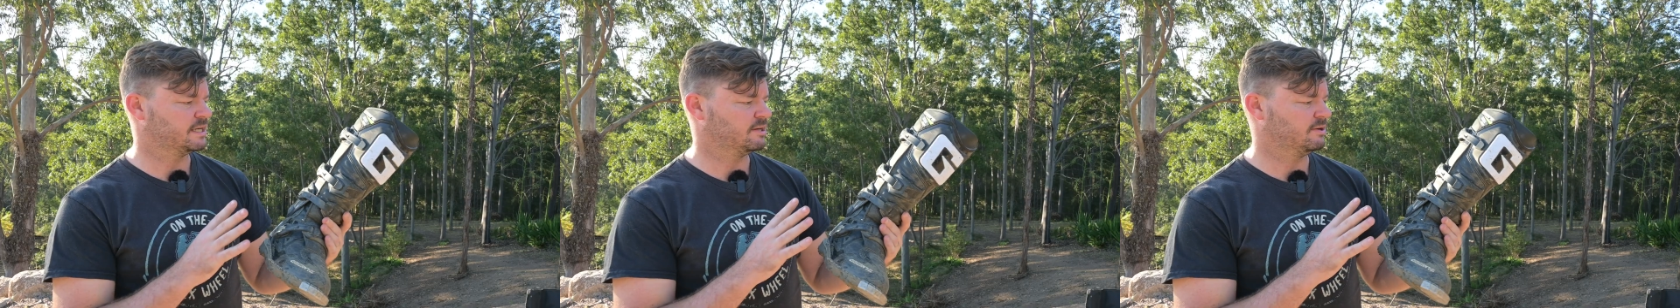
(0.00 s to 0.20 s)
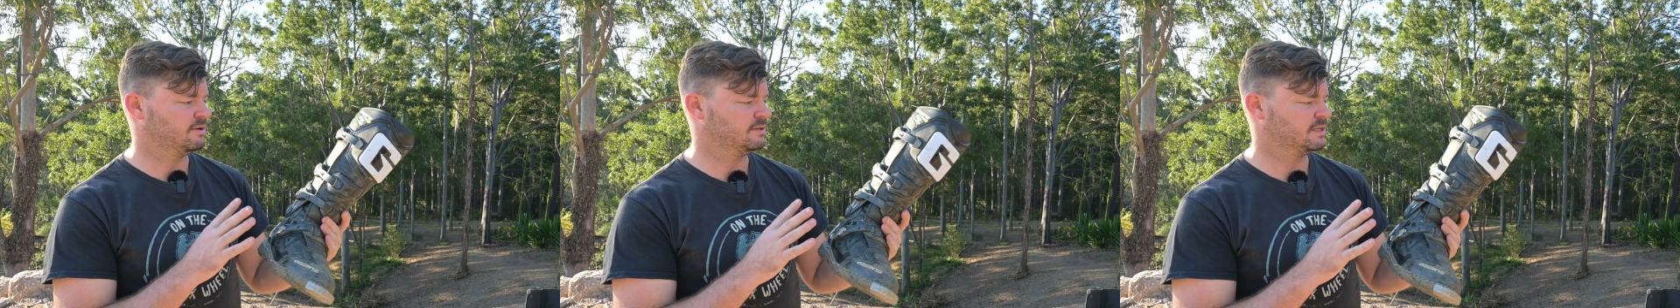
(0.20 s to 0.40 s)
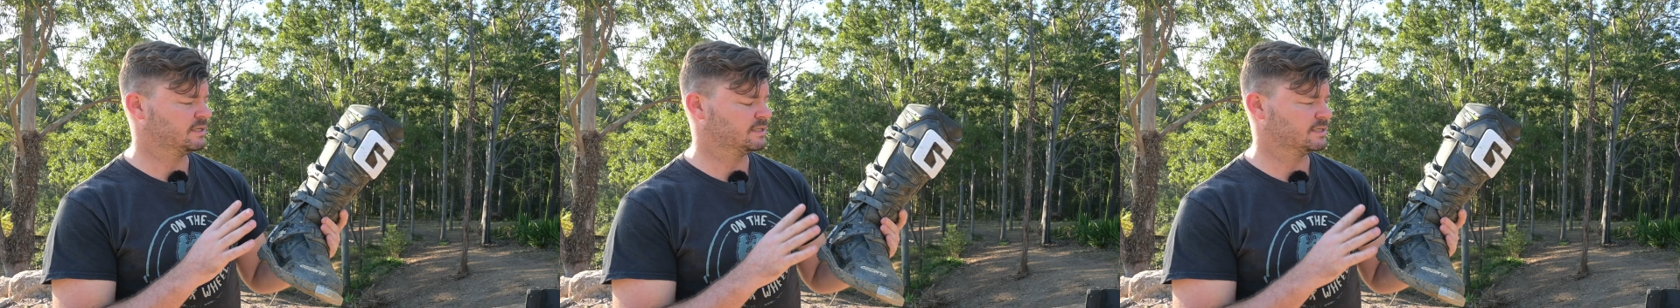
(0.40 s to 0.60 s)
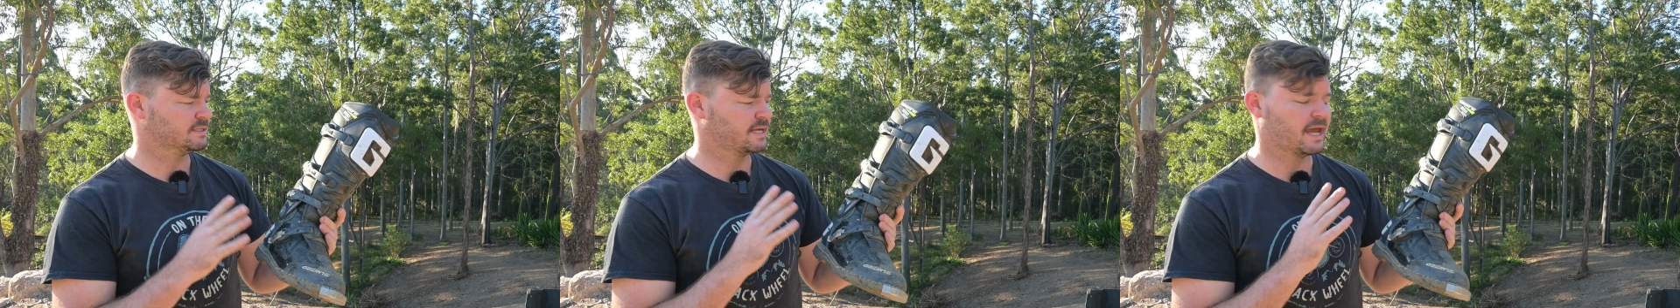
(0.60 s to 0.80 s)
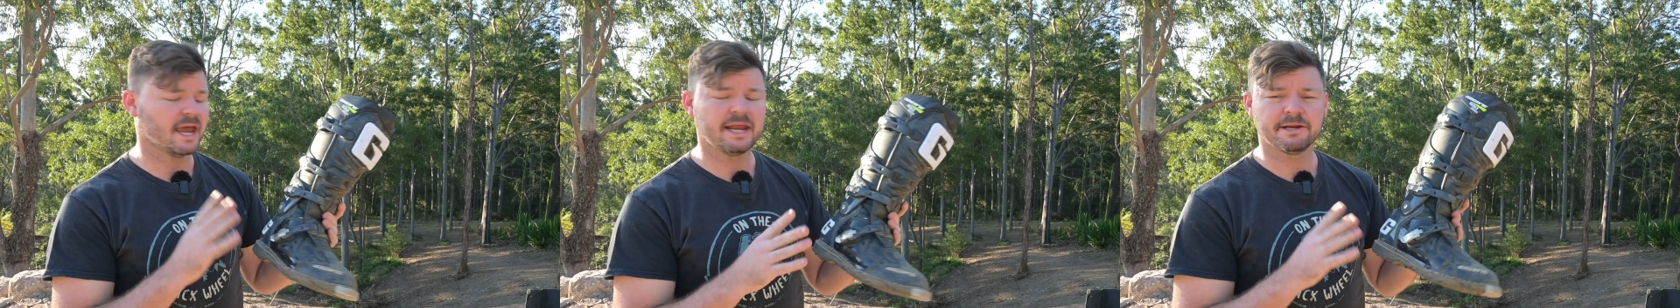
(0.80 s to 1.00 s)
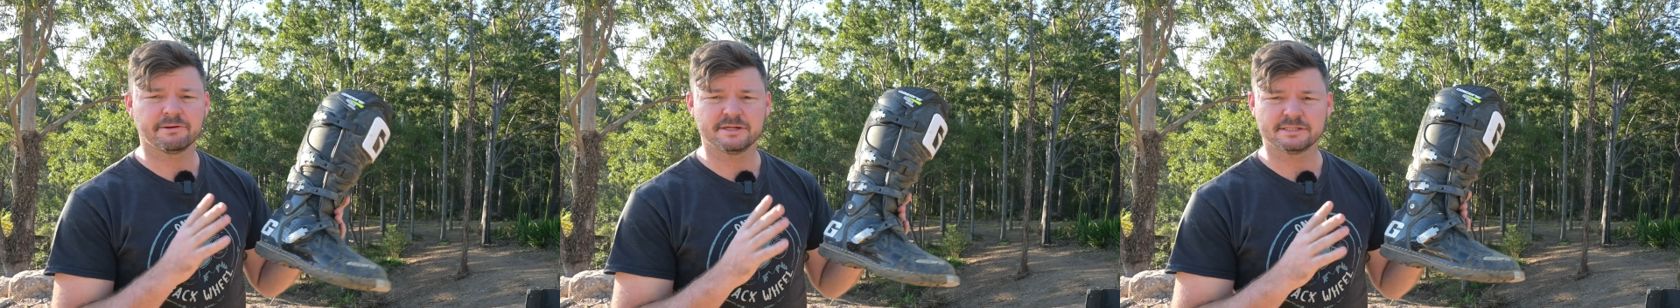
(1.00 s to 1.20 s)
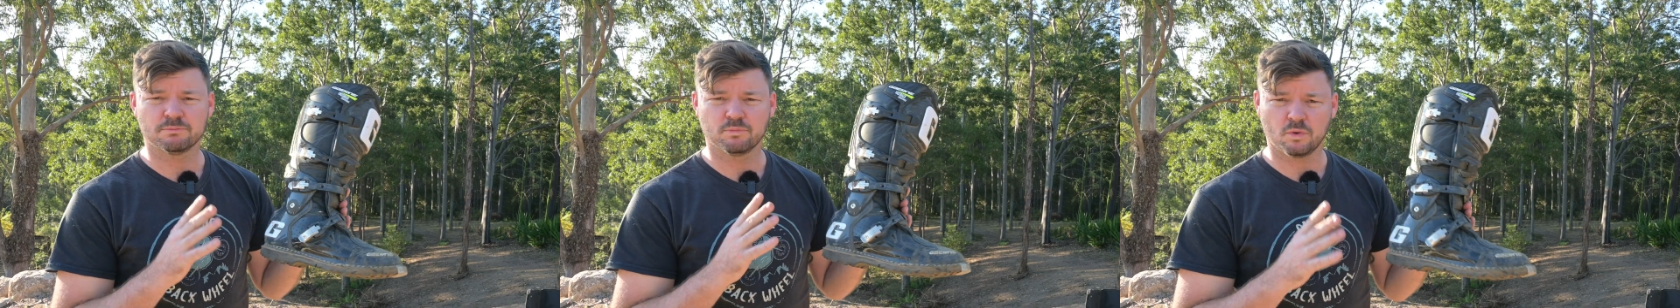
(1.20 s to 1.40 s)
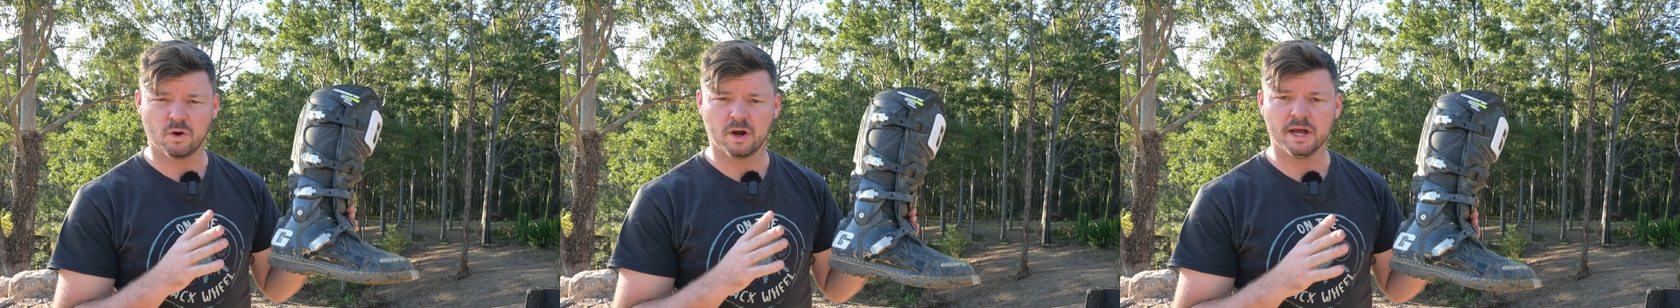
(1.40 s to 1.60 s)
and I don't think there's any
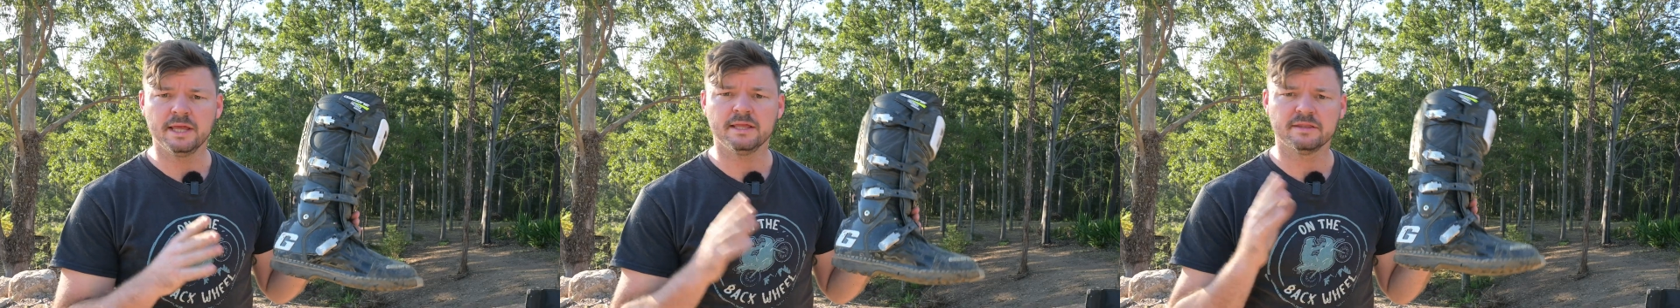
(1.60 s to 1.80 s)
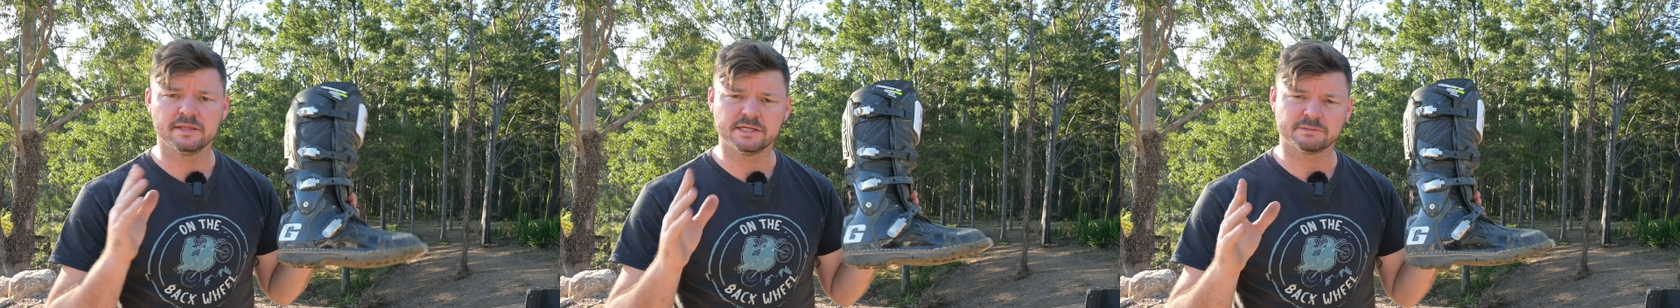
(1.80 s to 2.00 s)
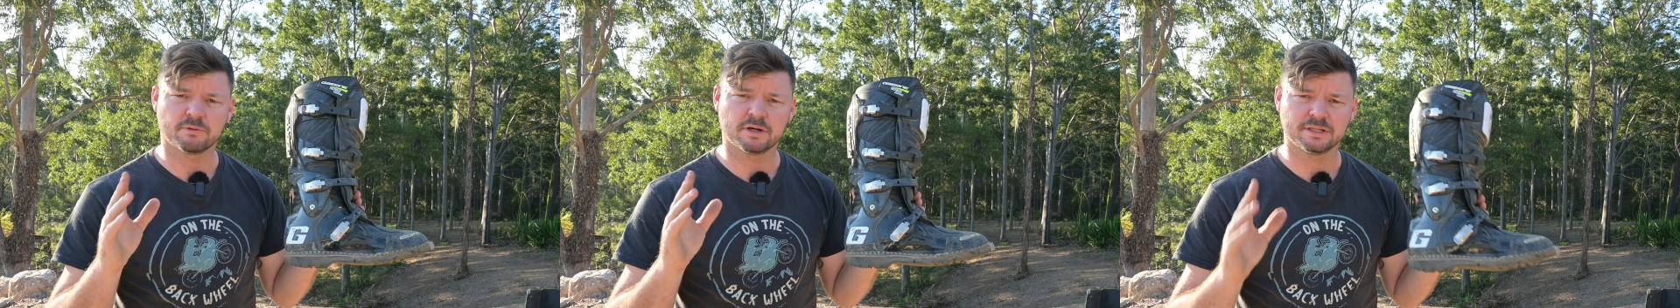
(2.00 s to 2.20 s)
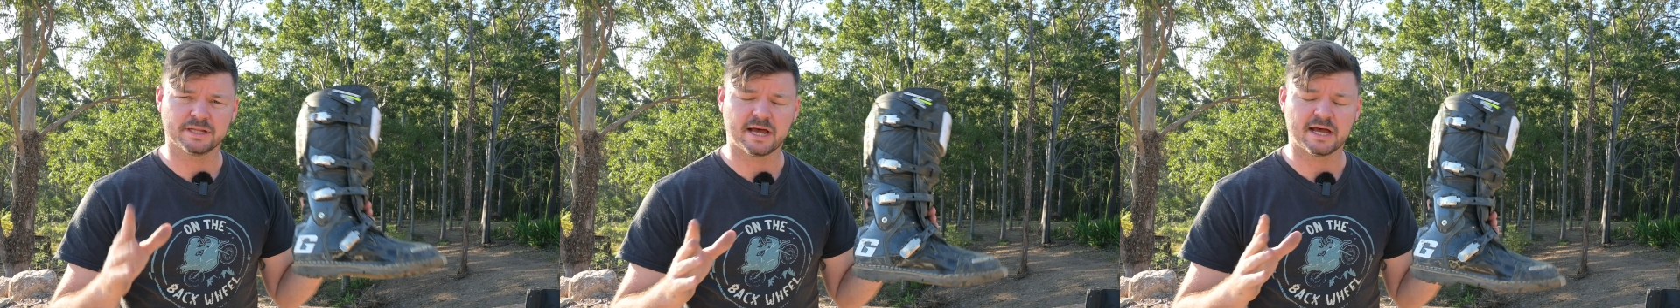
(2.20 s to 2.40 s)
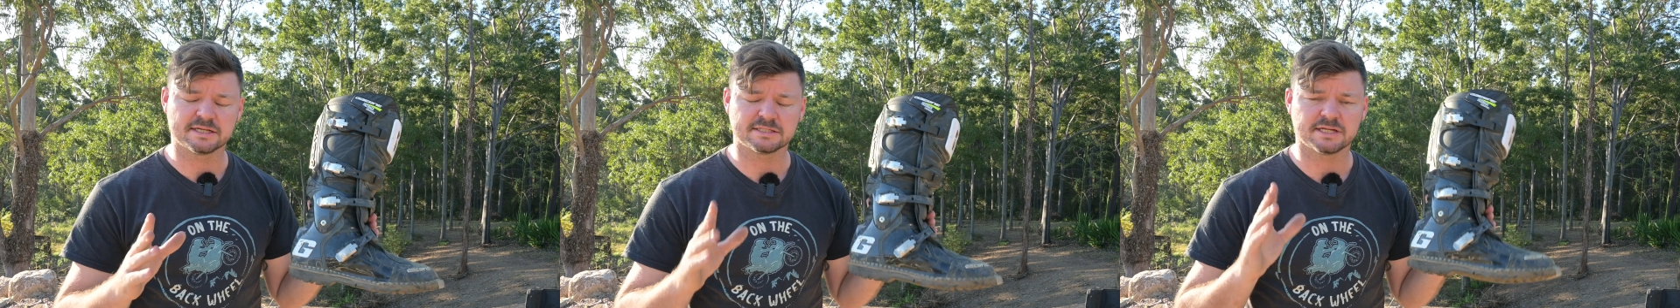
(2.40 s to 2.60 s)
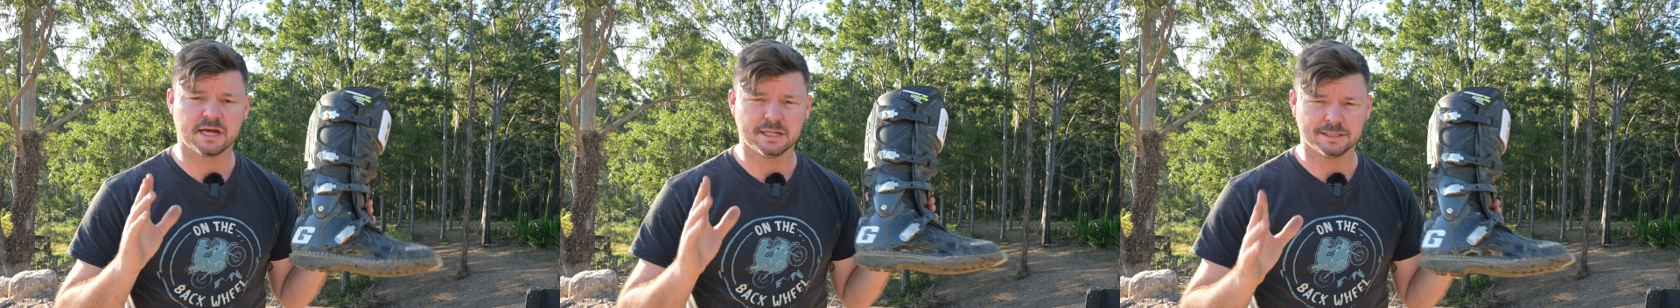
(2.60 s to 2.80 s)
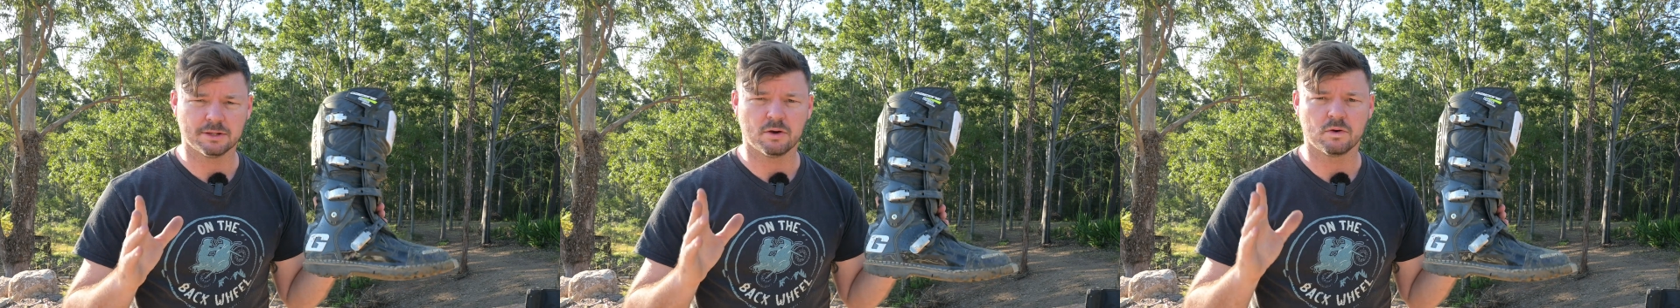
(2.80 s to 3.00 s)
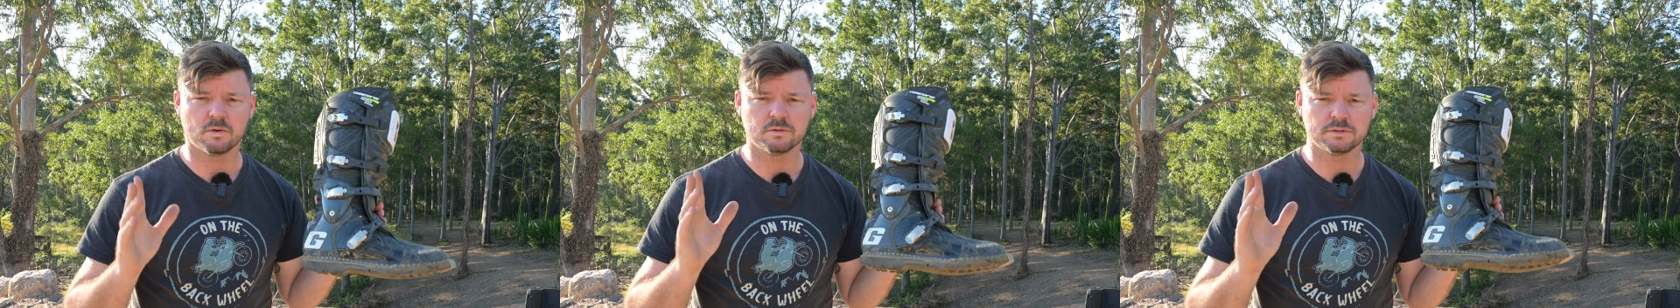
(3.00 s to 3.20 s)
reason why these won't last a
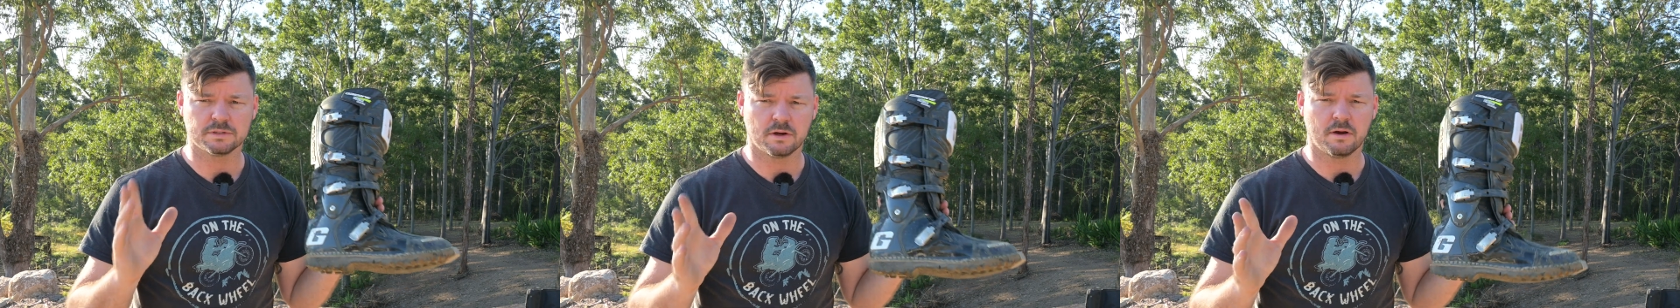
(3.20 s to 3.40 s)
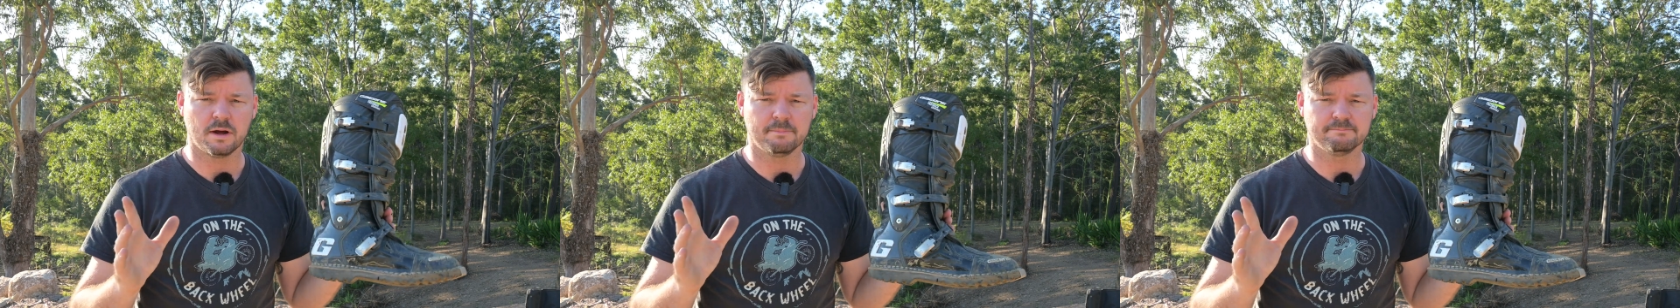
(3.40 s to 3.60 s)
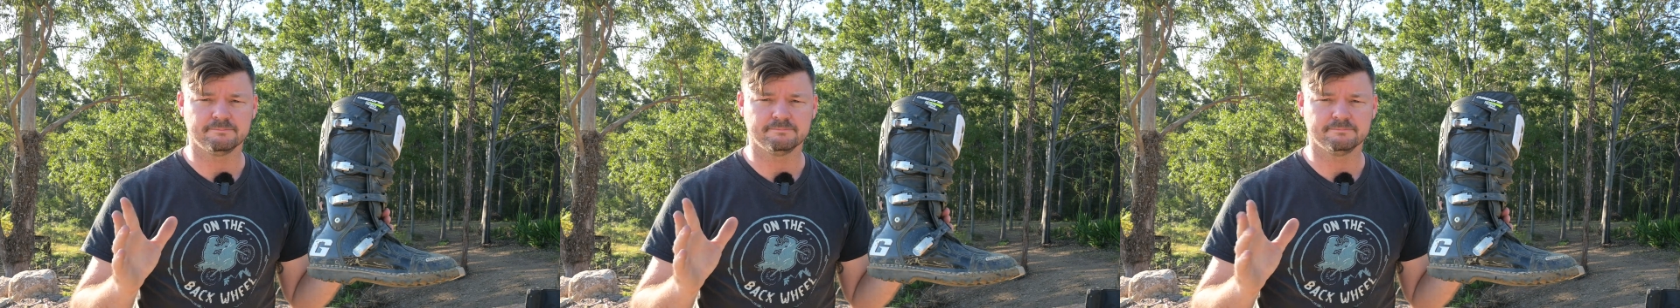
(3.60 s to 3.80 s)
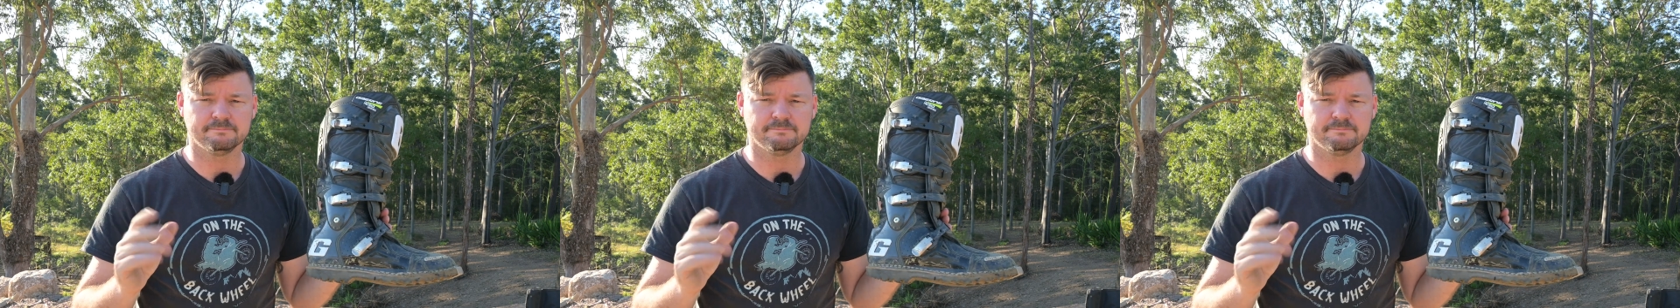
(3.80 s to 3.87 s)
long time.